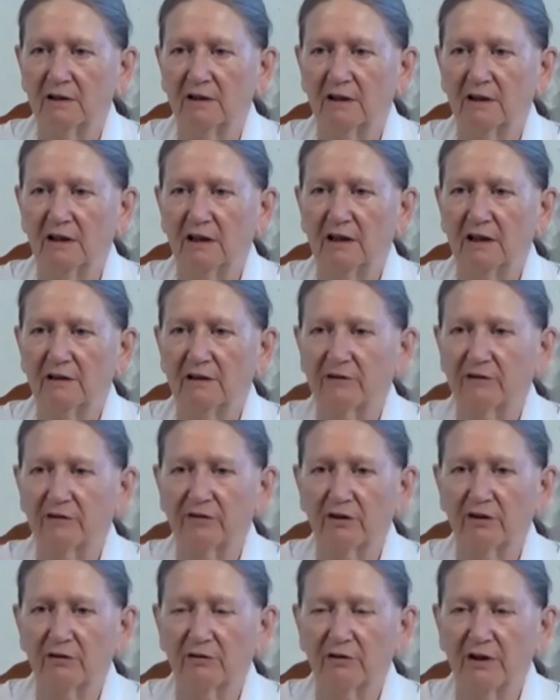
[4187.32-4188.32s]
And
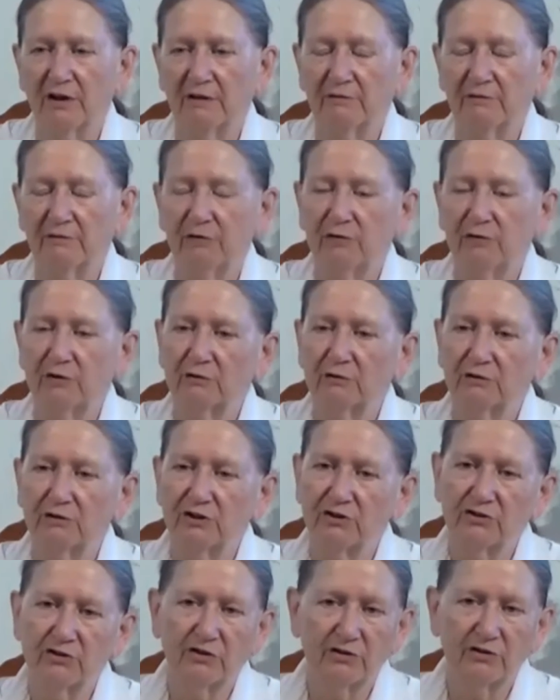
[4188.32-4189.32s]
so therefore you're
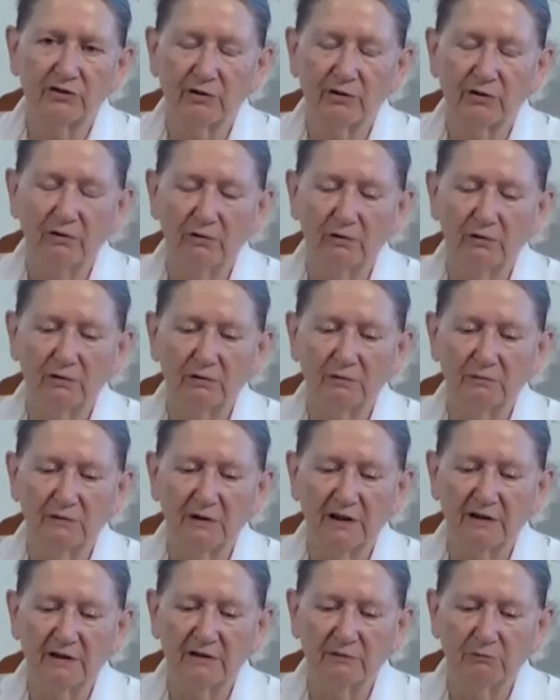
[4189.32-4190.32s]
just a soul.
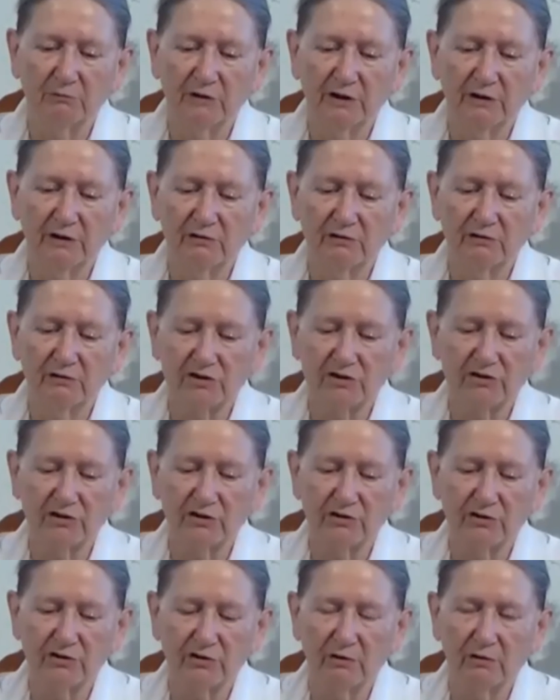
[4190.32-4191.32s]
And when you're just a
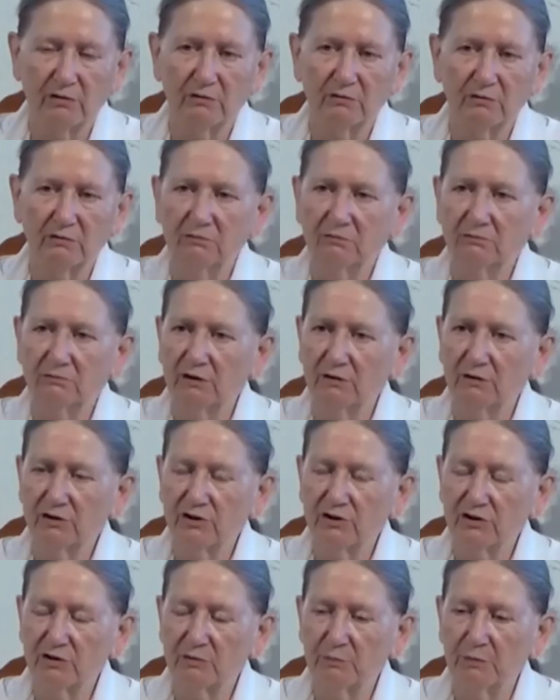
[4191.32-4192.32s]
soul, you're
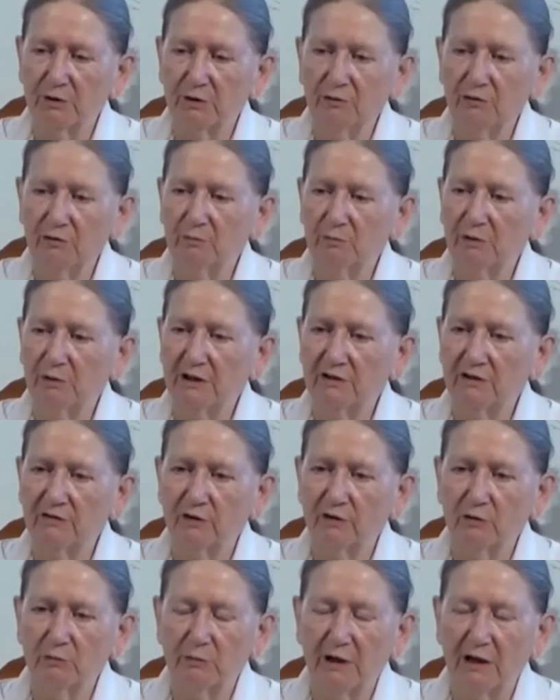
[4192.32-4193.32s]
just pure,
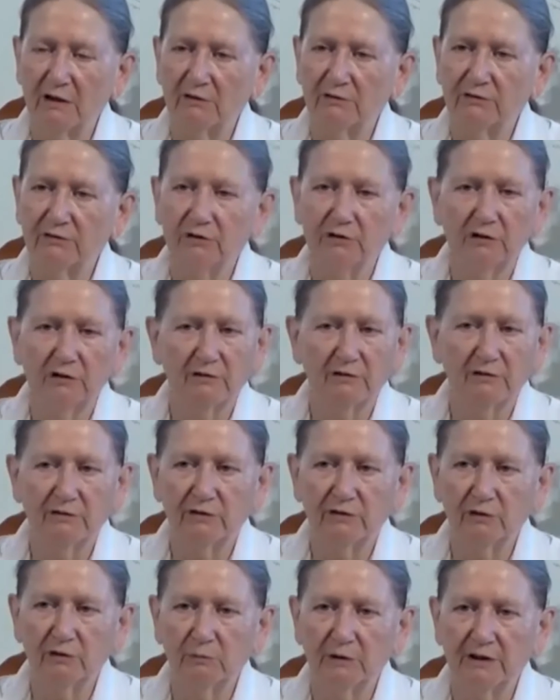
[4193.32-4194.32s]
peaceful, powerful,
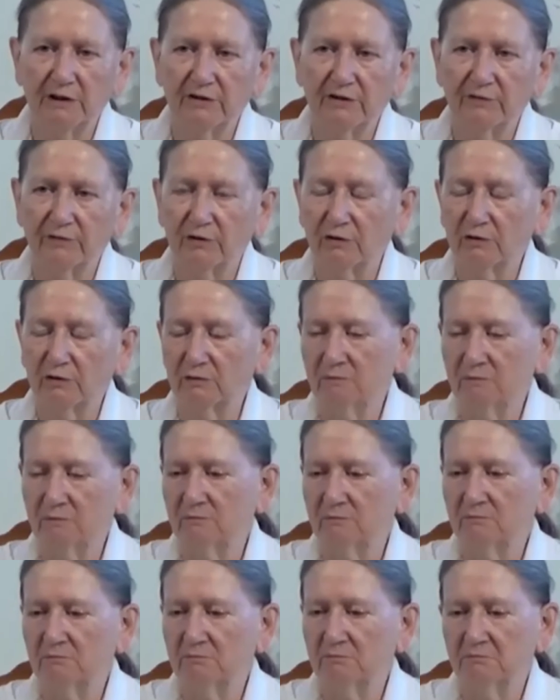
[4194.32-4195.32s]
loveful, blissful,
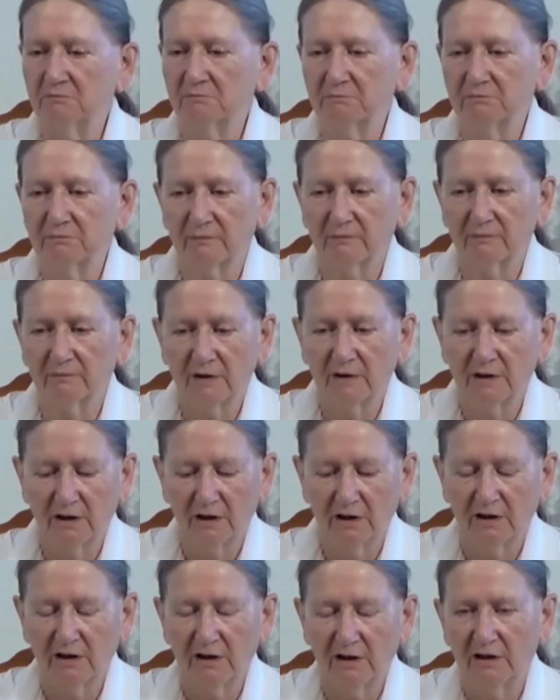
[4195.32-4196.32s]

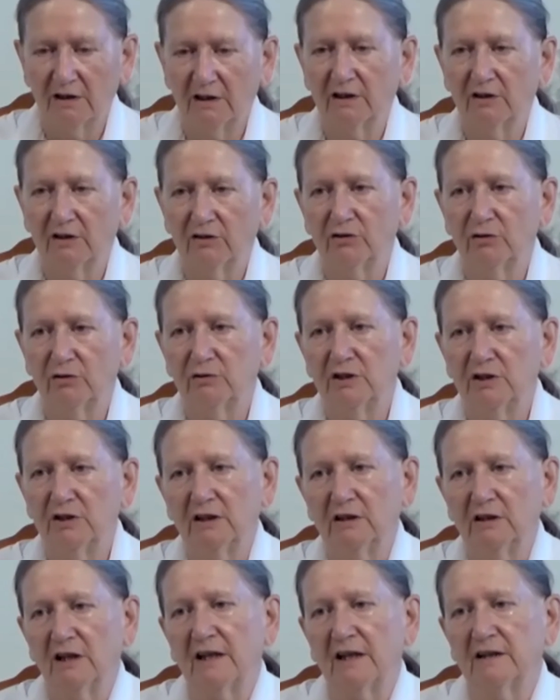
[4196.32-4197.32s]

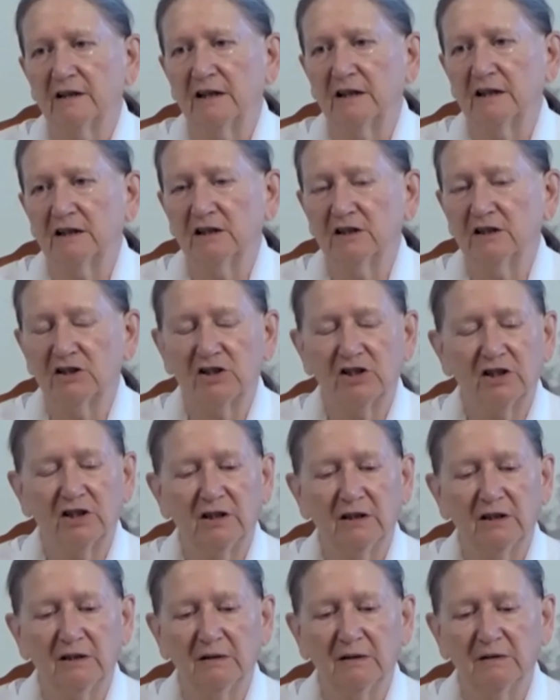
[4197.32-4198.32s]
exuding that
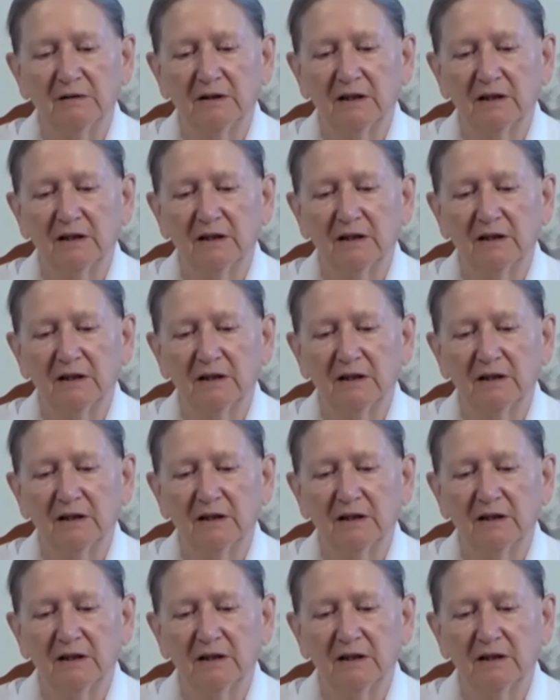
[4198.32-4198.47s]
energy.